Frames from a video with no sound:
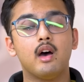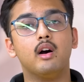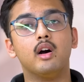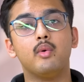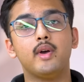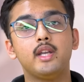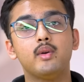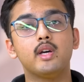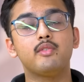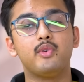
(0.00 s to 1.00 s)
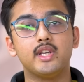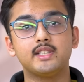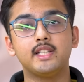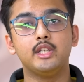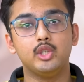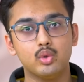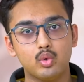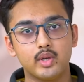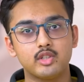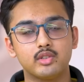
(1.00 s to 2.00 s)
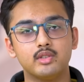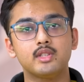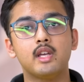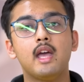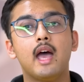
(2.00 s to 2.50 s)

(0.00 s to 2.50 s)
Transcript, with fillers: uh, where you are facing new questions